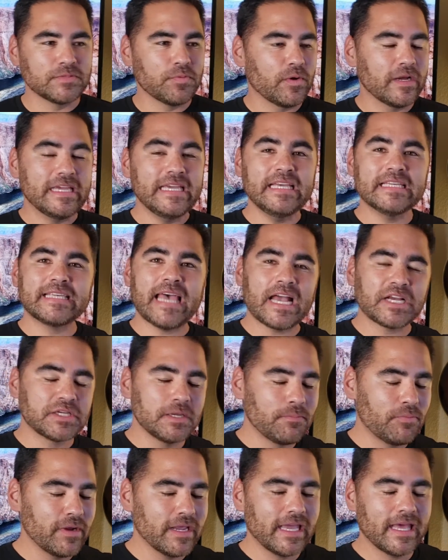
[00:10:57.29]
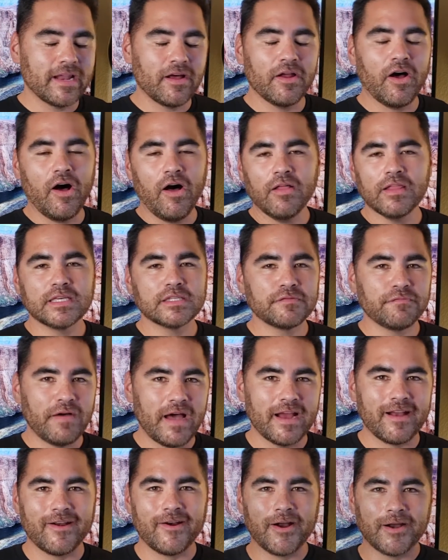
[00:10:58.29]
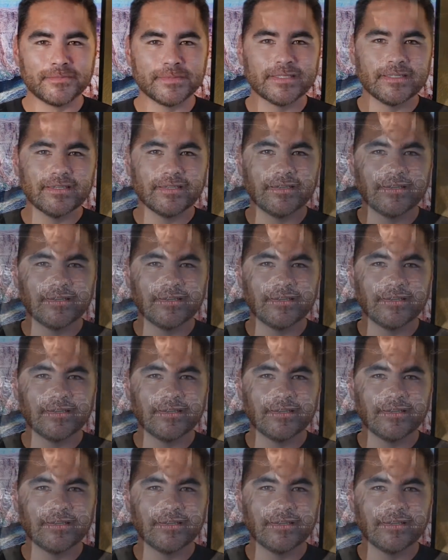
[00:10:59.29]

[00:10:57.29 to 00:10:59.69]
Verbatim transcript: where he's actually bringing out all his firearms. And a